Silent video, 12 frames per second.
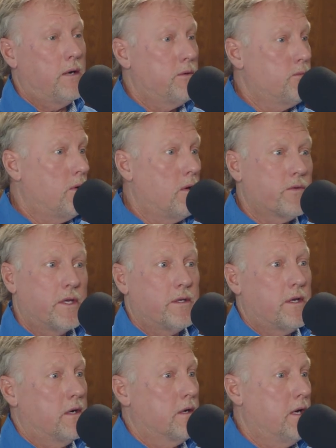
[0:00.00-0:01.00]
I would walk the
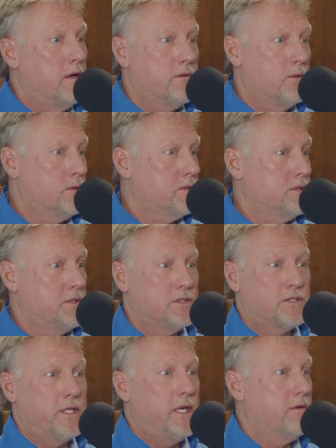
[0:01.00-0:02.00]
entire golf course and
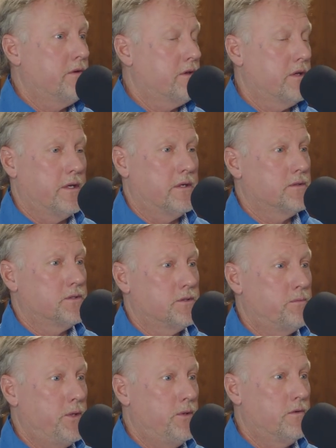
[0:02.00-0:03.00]
just see everything because
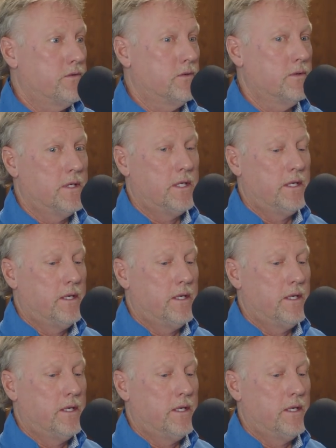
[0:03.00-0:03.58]
it's beautiful.